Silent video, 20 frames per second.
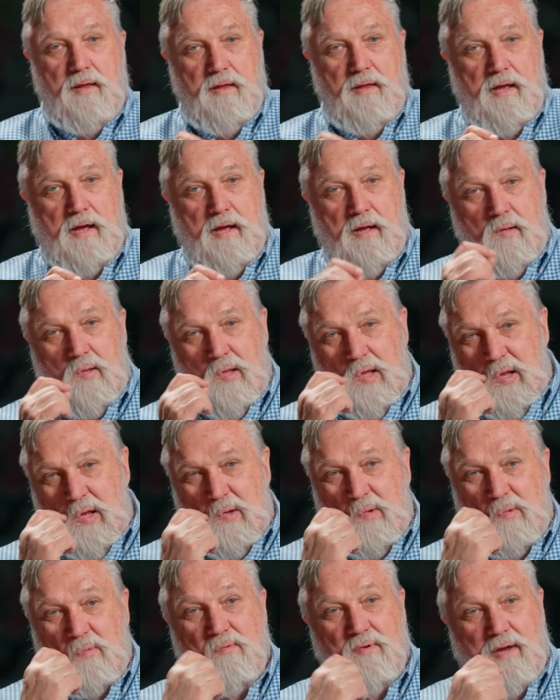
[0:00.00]

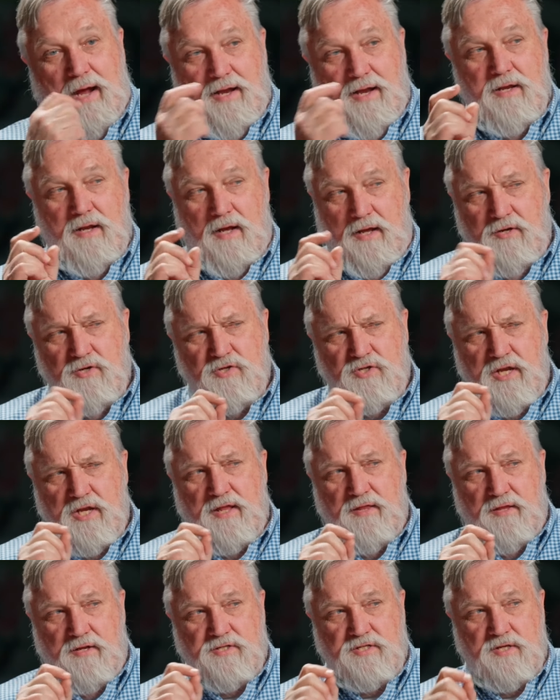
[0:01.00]
And I
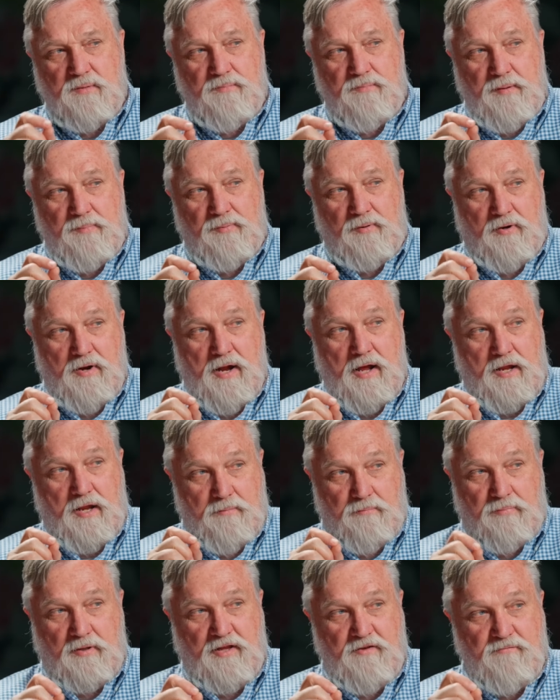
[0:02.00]
understand that some people are not going
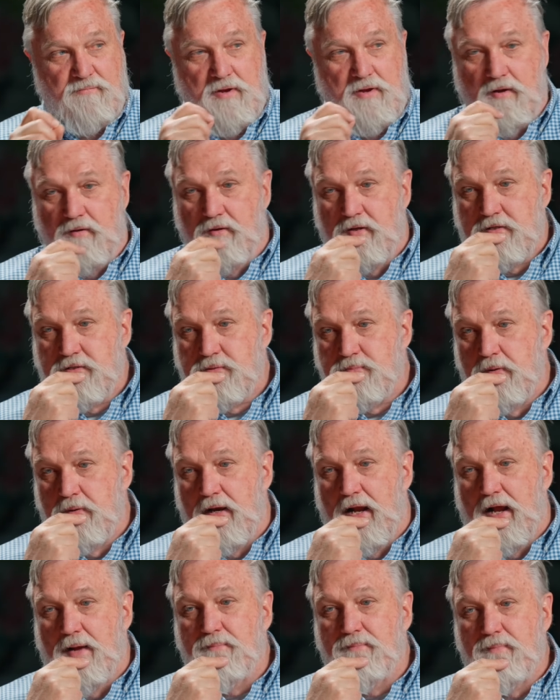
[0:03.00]
to believe me on this,
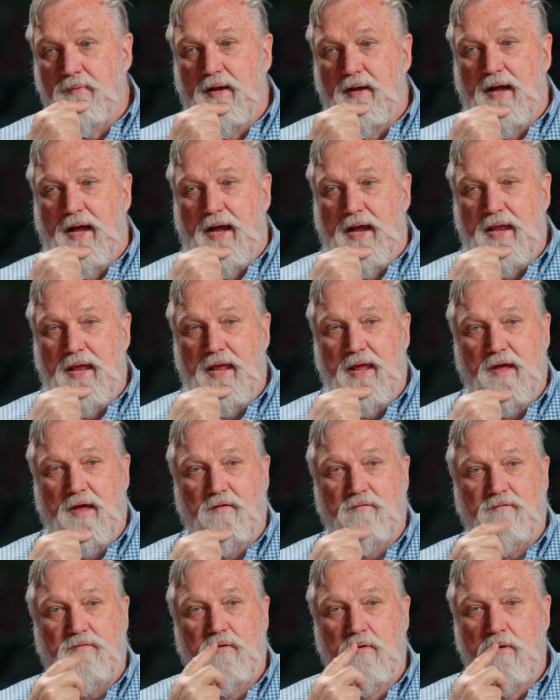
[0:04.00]
but I
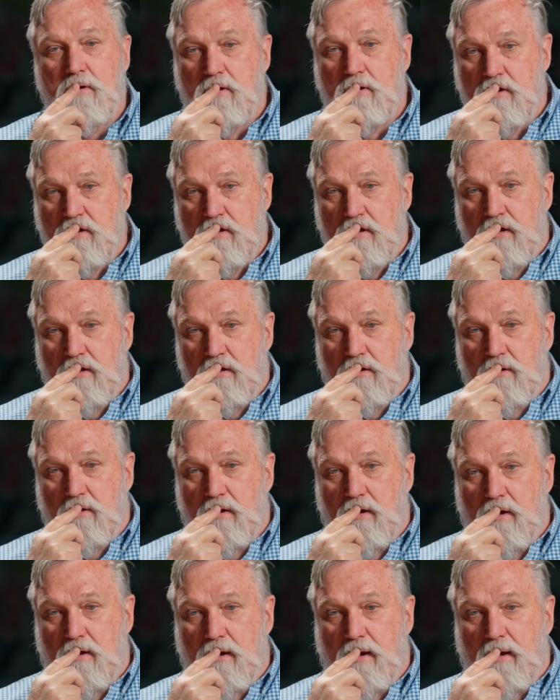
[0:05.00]
have
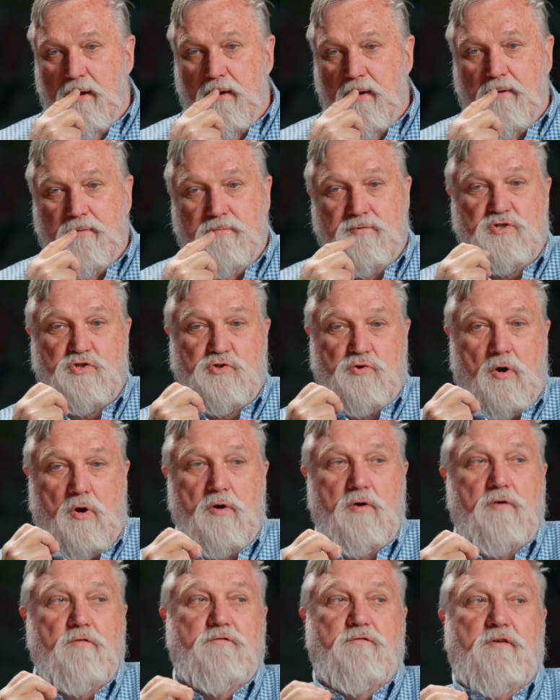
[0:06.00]
a
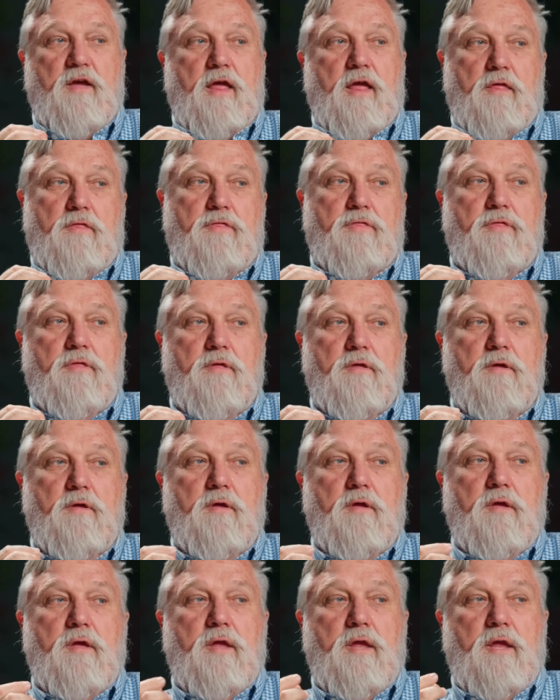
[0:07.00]
stronger faith
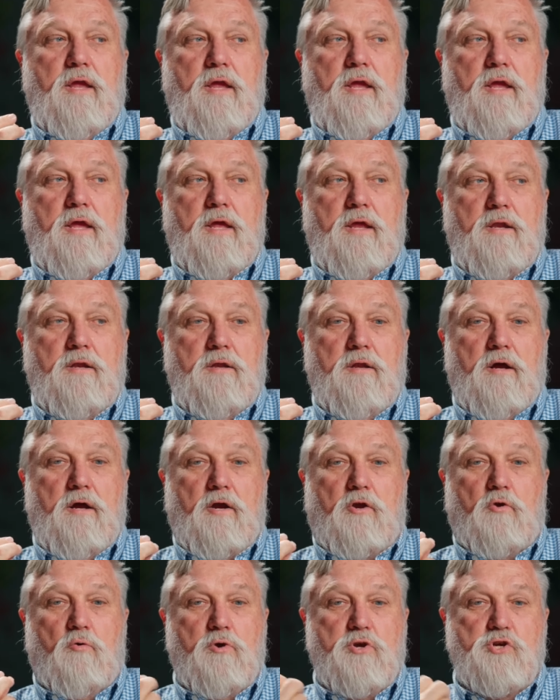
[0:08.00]
in
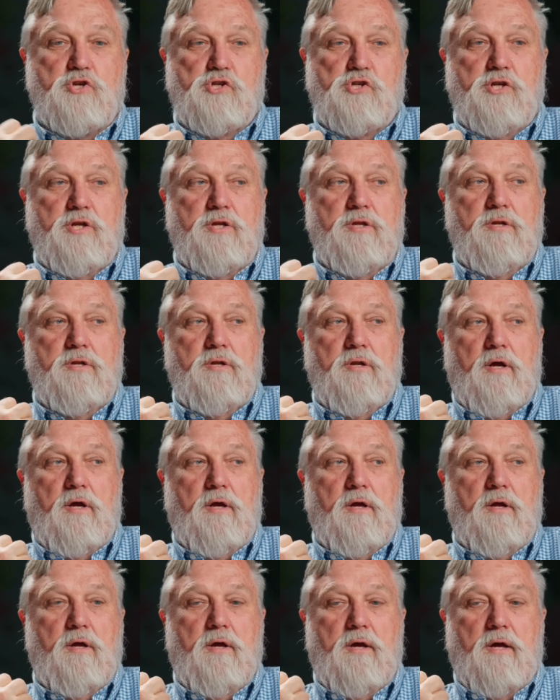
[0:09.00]
a Christian
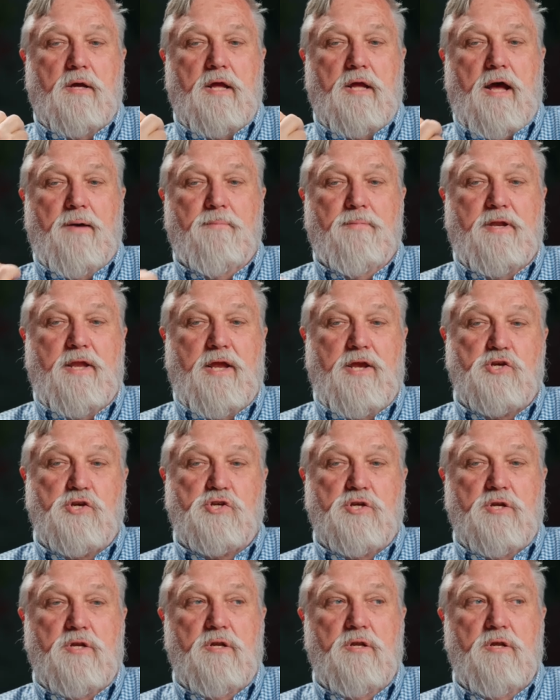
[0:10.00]

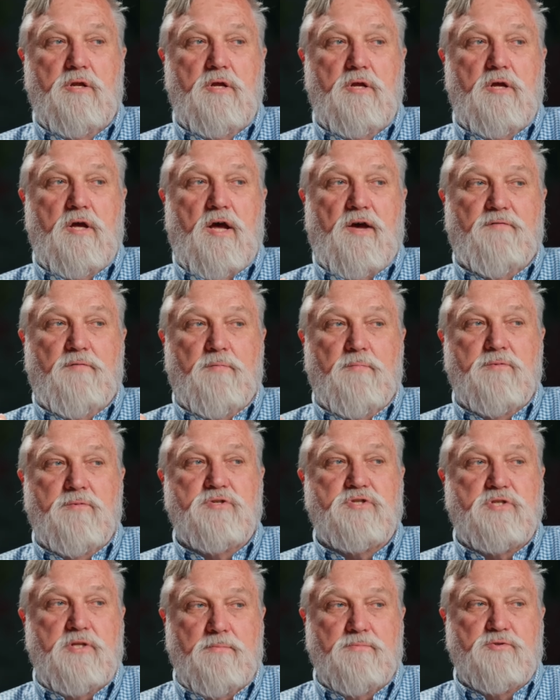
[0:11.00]
accommodation of a
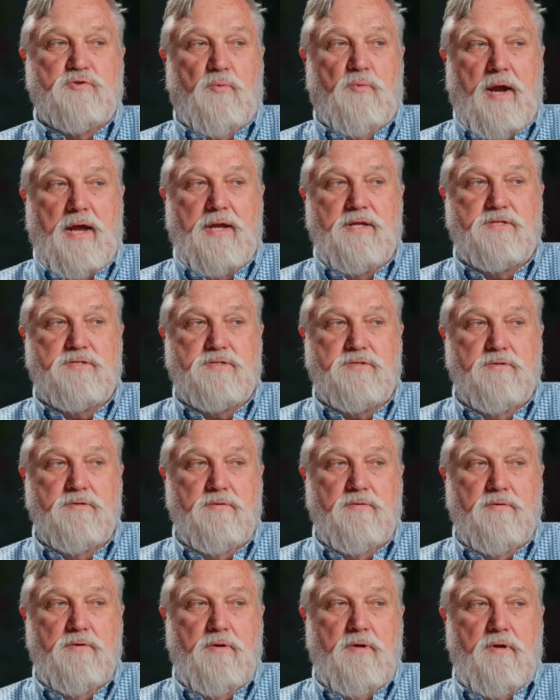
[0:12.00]
Muslim's rights
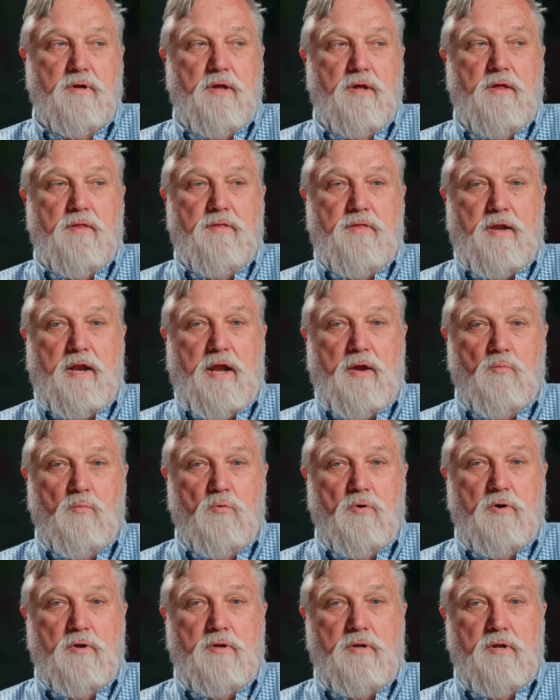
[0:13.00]
than I
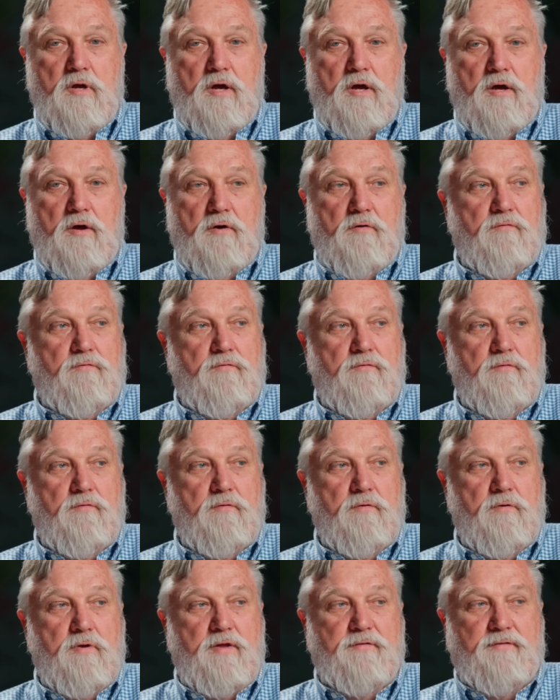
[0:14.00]
would of
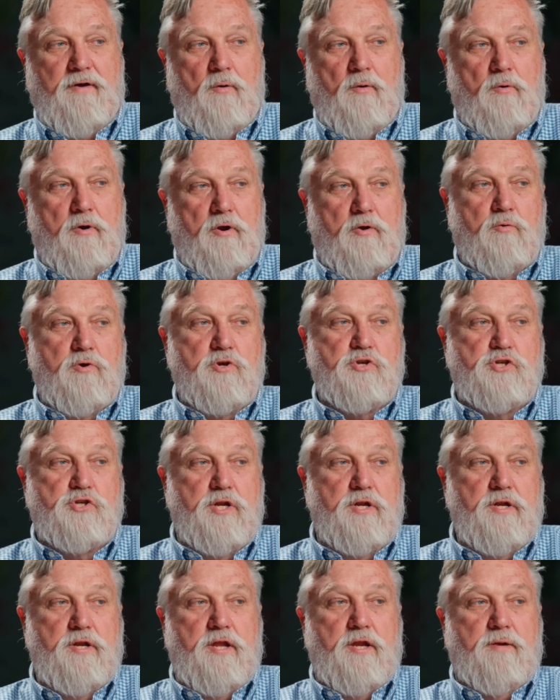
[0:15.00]
if I were a
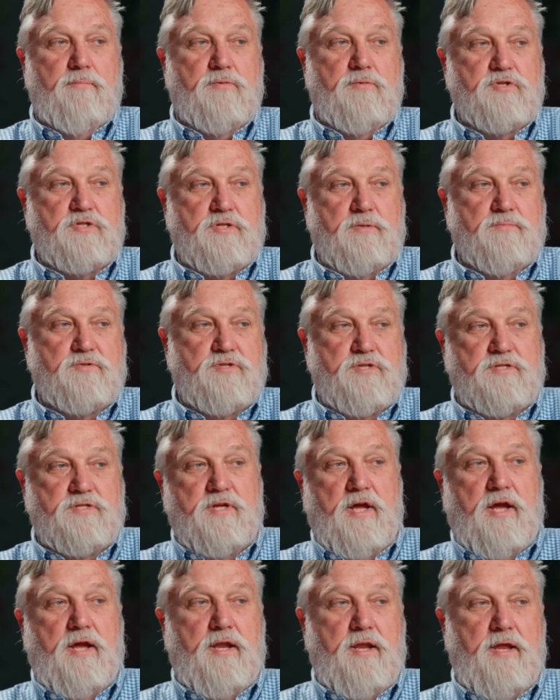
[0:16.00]
Christian in a Muslim
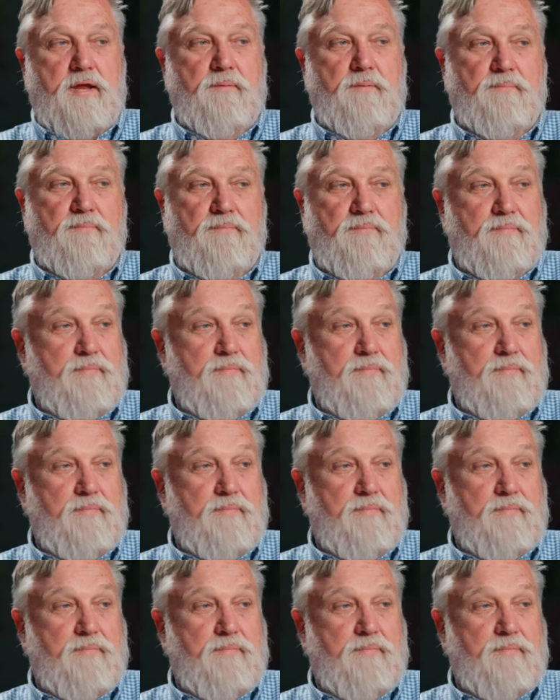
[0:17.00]
society.